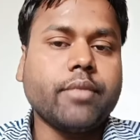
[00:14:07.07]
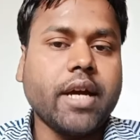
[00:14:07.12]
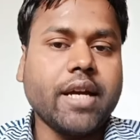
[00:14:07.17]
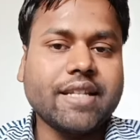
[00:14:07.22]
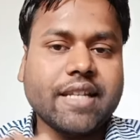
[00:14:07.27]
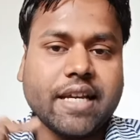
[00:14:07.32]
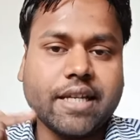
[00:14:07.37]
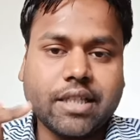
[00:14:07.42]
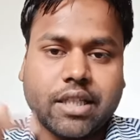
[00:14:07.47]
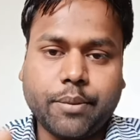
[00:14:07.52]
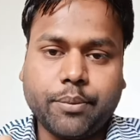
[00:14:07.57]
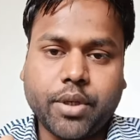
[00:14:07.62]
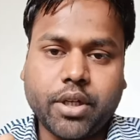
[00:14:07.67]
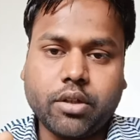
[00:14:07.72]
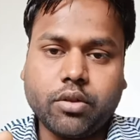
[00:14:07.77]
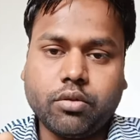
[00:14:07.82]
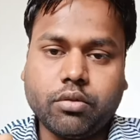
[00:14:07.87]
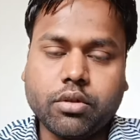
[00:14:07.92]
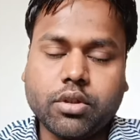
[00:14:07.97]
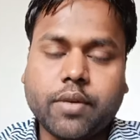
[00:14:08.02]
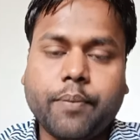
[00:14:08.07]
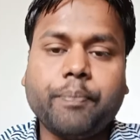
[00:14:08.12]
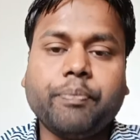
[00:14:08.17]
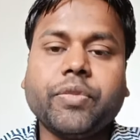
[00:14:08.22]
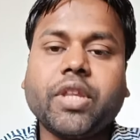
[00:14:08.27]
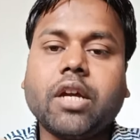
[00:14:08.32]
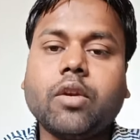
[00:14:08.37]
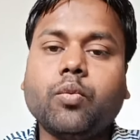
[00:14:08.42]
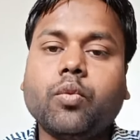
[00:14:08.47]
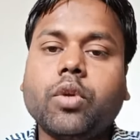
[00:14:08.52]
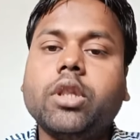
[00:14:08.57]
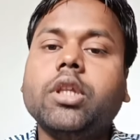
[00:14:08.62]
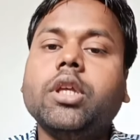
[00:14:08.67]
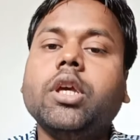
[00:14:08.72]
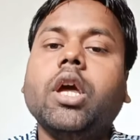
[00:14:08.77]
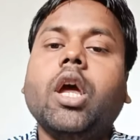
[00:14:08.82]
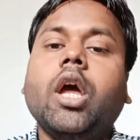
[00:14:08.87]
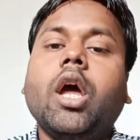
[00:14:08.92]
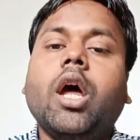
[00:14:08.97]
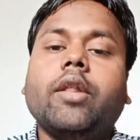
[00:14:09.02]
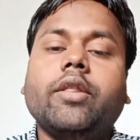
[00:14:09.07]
has accepted the goods, then only